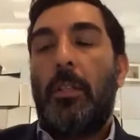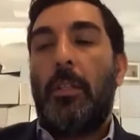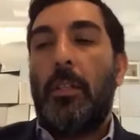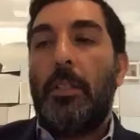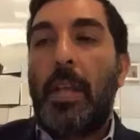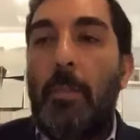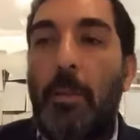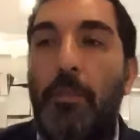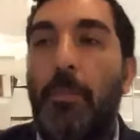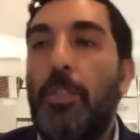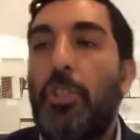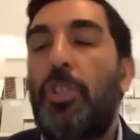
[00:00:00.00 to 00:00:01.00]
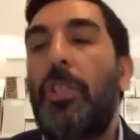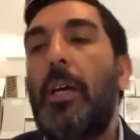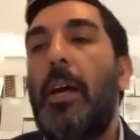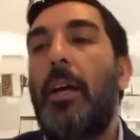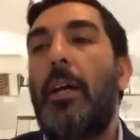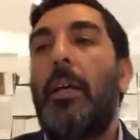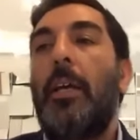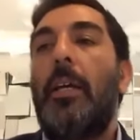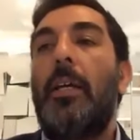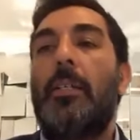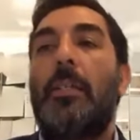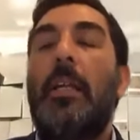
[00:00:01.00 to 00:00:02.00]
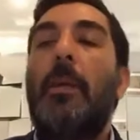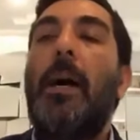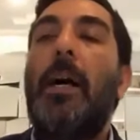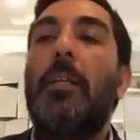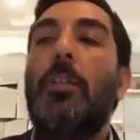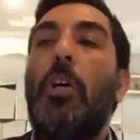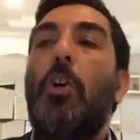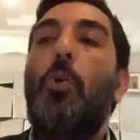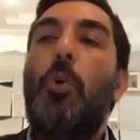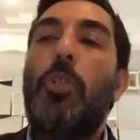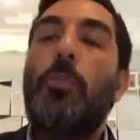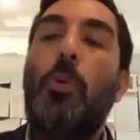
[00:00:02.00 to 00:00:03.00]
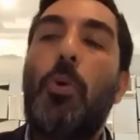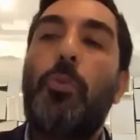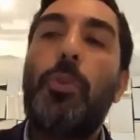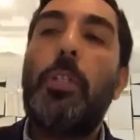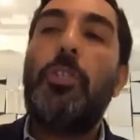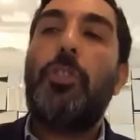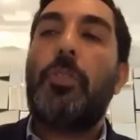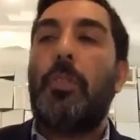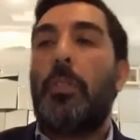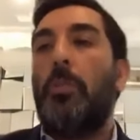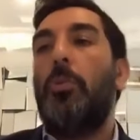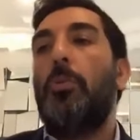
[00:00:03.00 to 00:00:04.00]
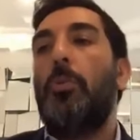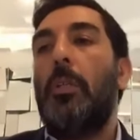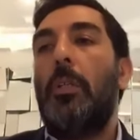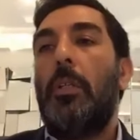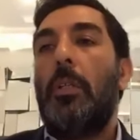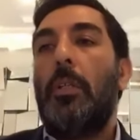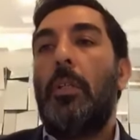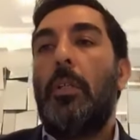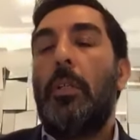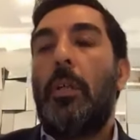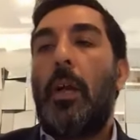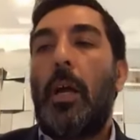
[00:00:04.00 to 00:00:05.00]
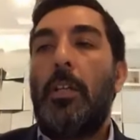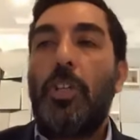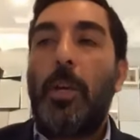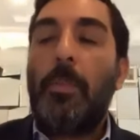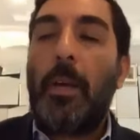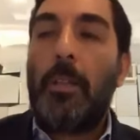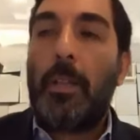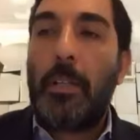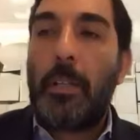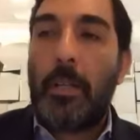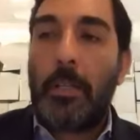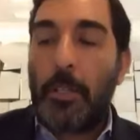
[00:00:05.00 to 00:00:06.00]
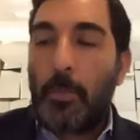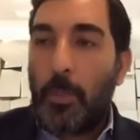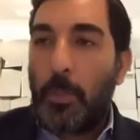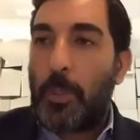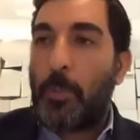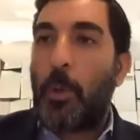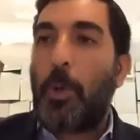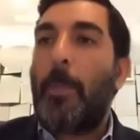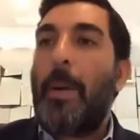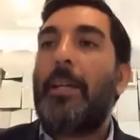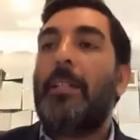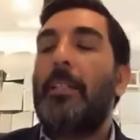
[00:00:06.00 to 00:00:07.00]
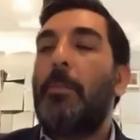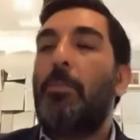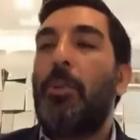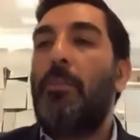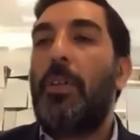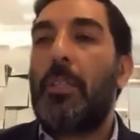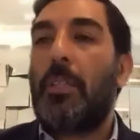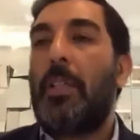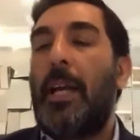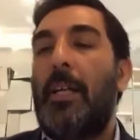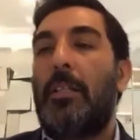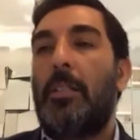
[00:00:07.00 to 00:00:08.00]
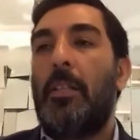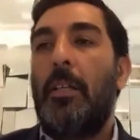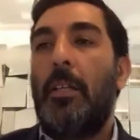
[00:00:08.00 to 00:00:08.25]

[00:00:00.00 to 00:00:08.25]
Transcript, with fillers: The time of Mashiach is not about who is more religious than who. Hashem, uh, uh, we spoke about it in the previous class.